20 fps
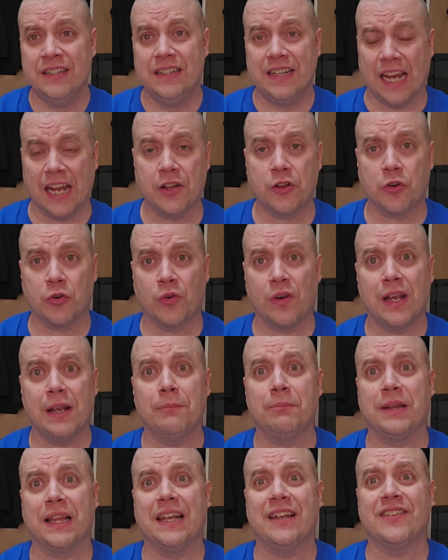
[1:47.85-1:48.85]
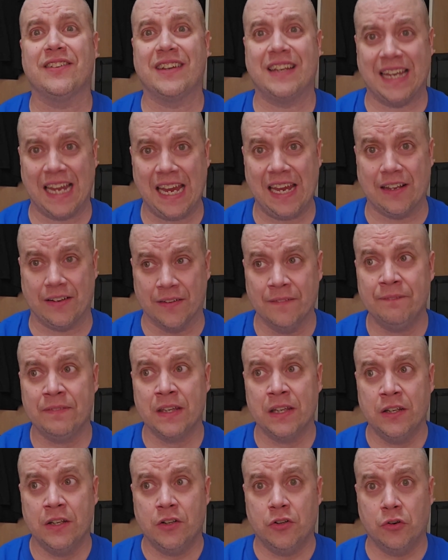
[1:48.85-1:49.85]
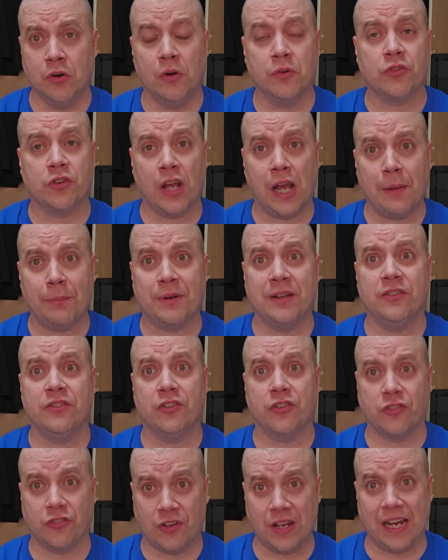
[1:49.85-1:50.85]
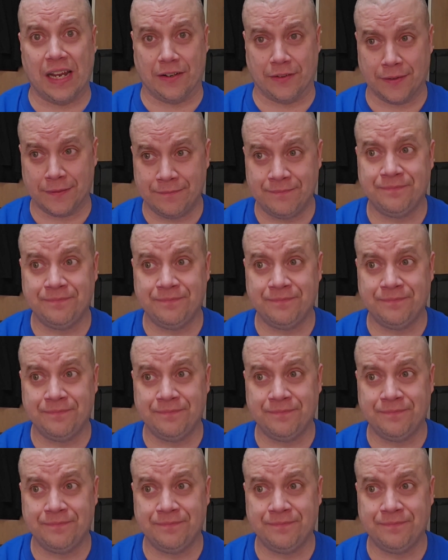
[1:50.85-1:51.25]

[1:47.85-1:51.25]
Heather Graham plays Kate, who owns Hopkins Estate.